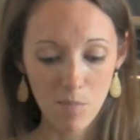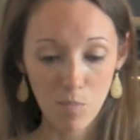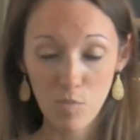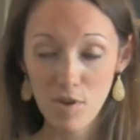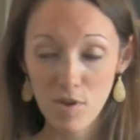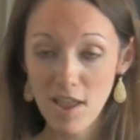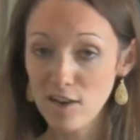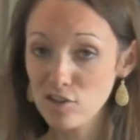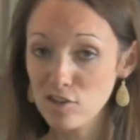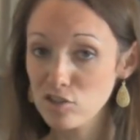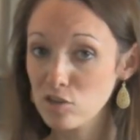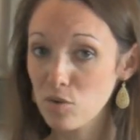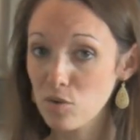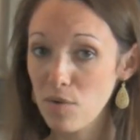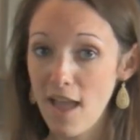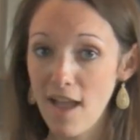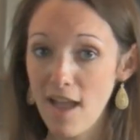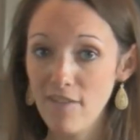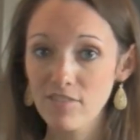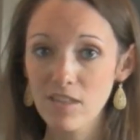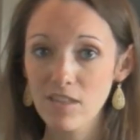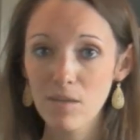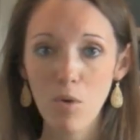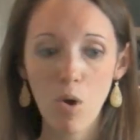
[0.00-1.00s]
We actually don't
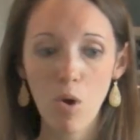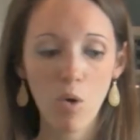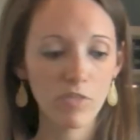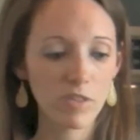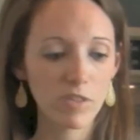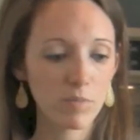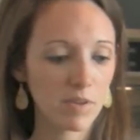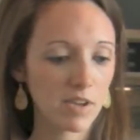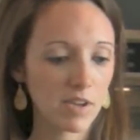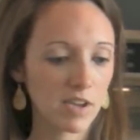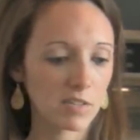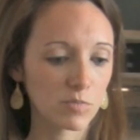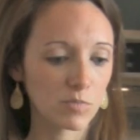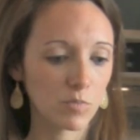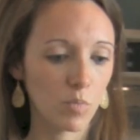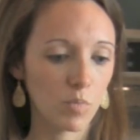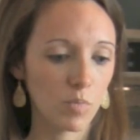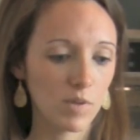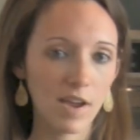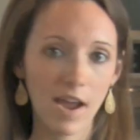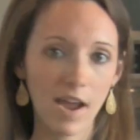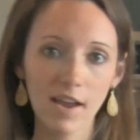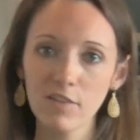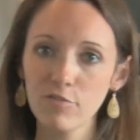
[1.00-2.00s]
have them, only because when
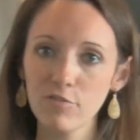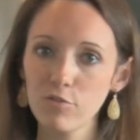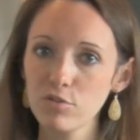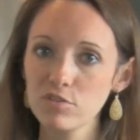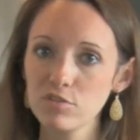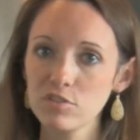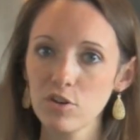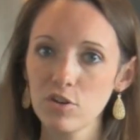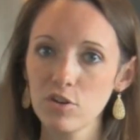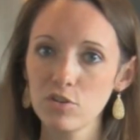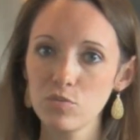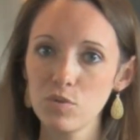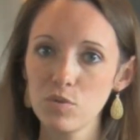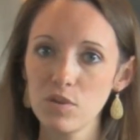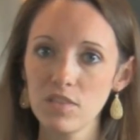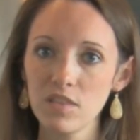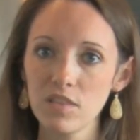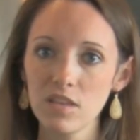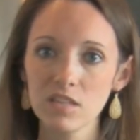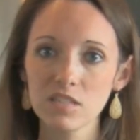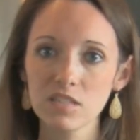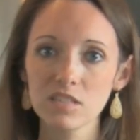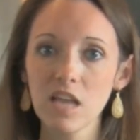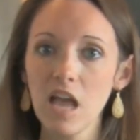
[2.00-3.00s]
we kind of first started doing
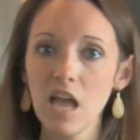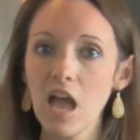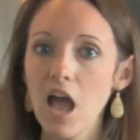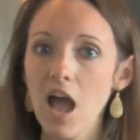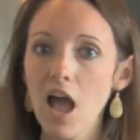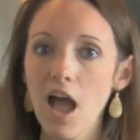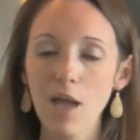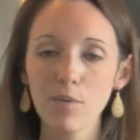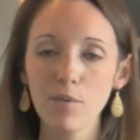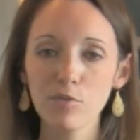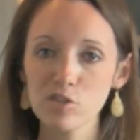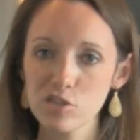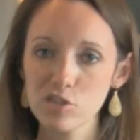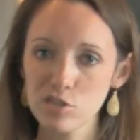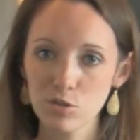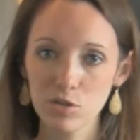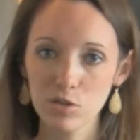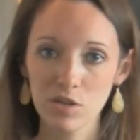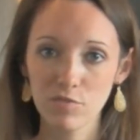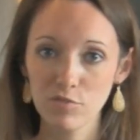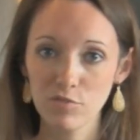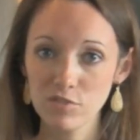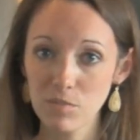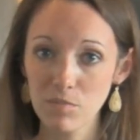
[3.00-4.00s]
this, I was just
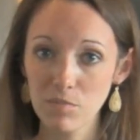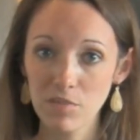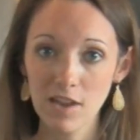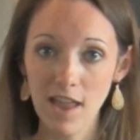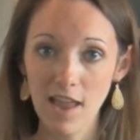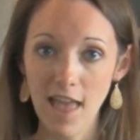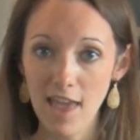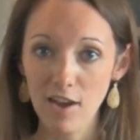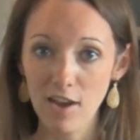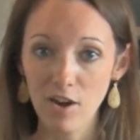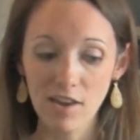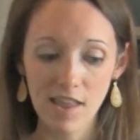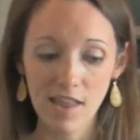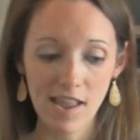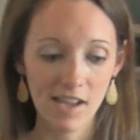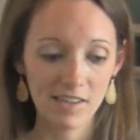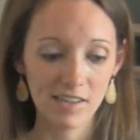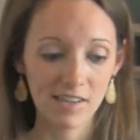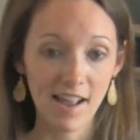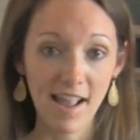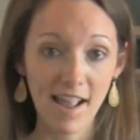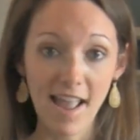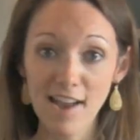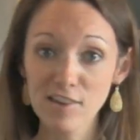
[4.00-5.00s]
looking for something I had on hand,
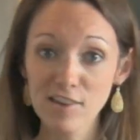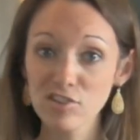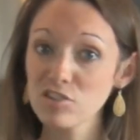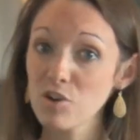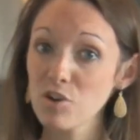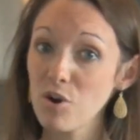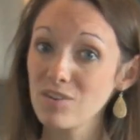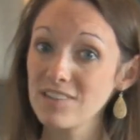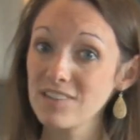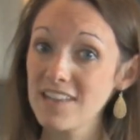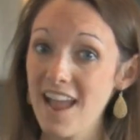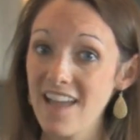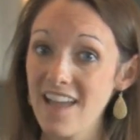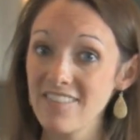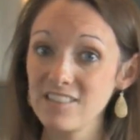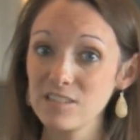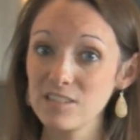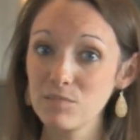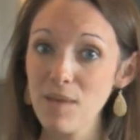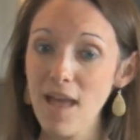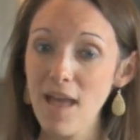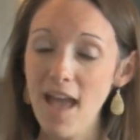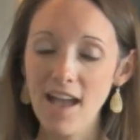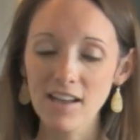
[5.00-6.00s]
and I actually already had
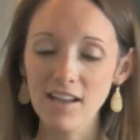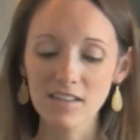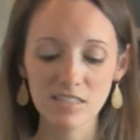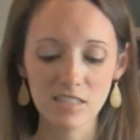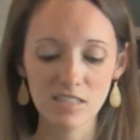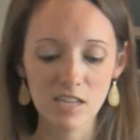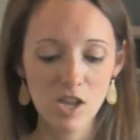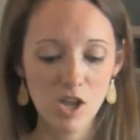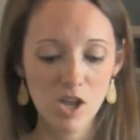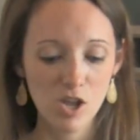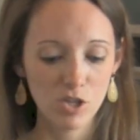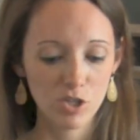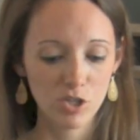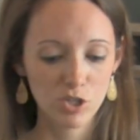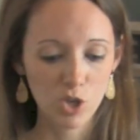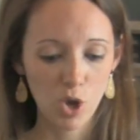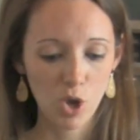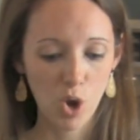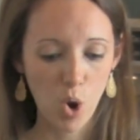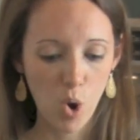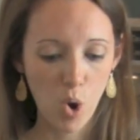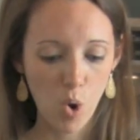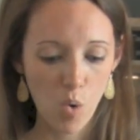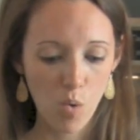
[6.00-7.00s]
these bags.
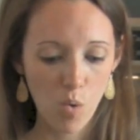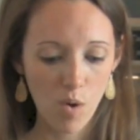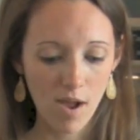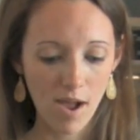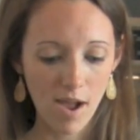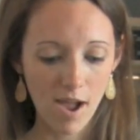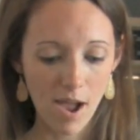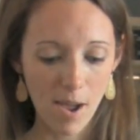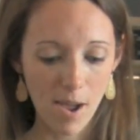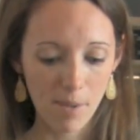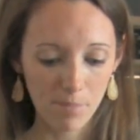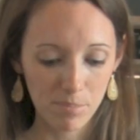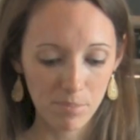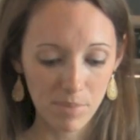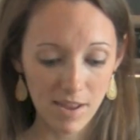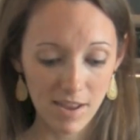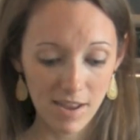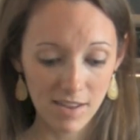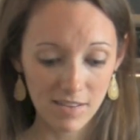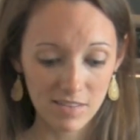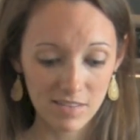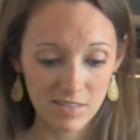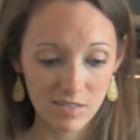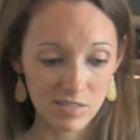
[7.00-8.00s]
So,
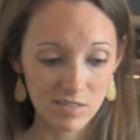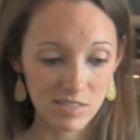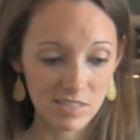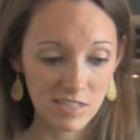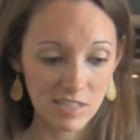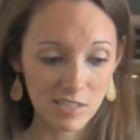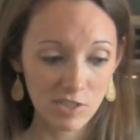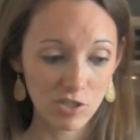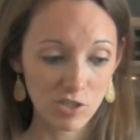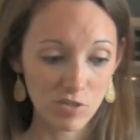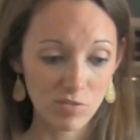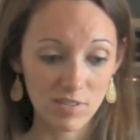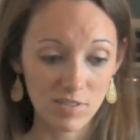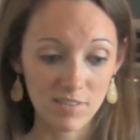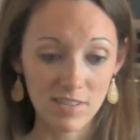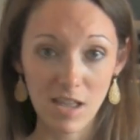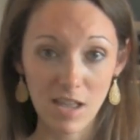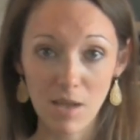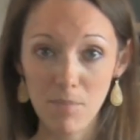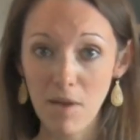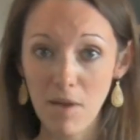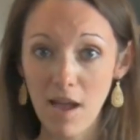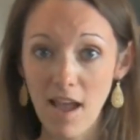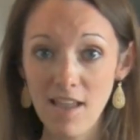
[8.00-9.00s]
but since using
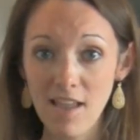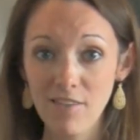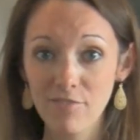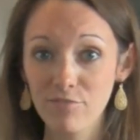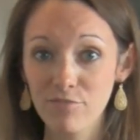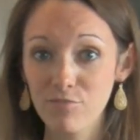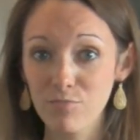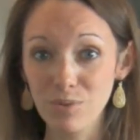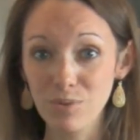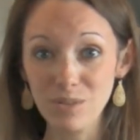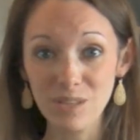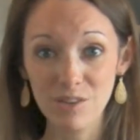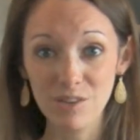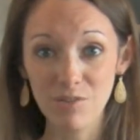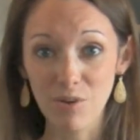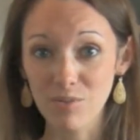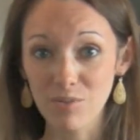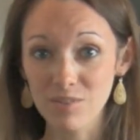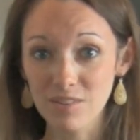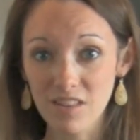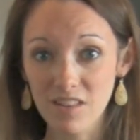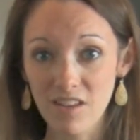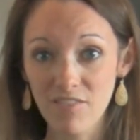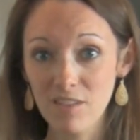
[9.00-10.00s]
them, I have really
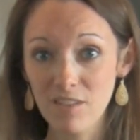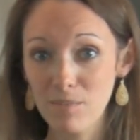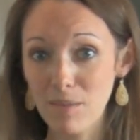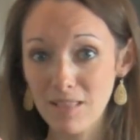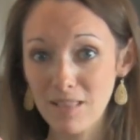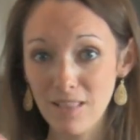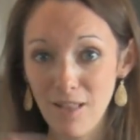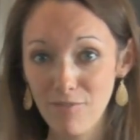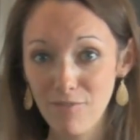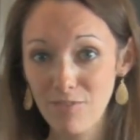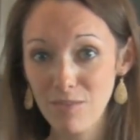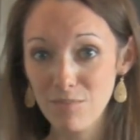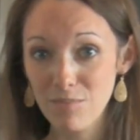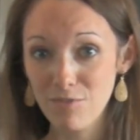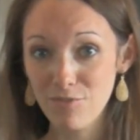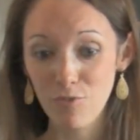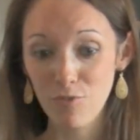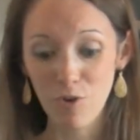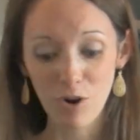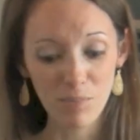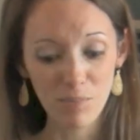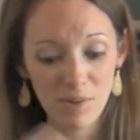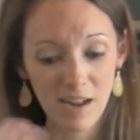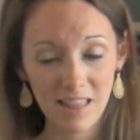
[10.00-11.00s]
grown to love them. I loved them
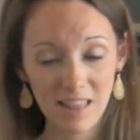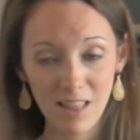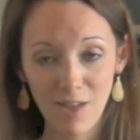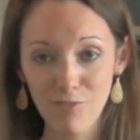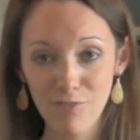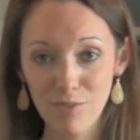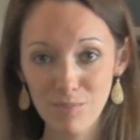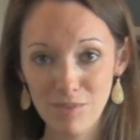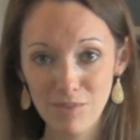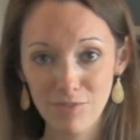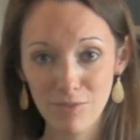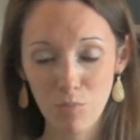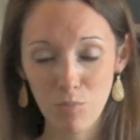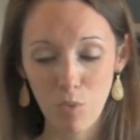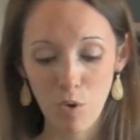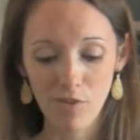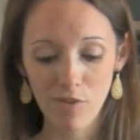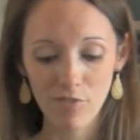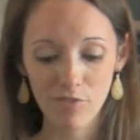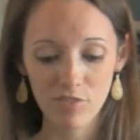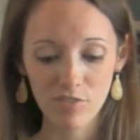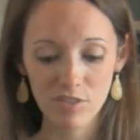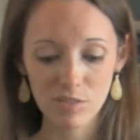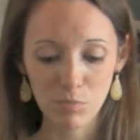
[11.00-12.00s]
before, but I love them even
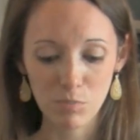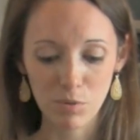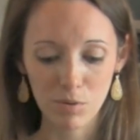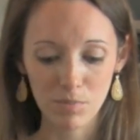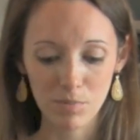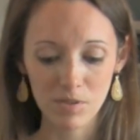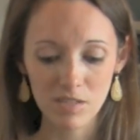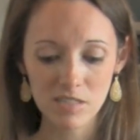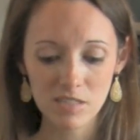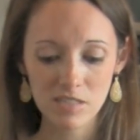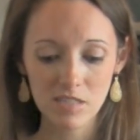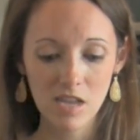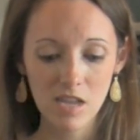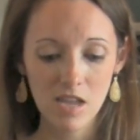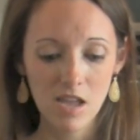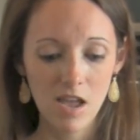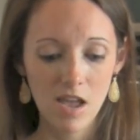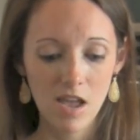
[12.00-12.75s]
more for this purpose.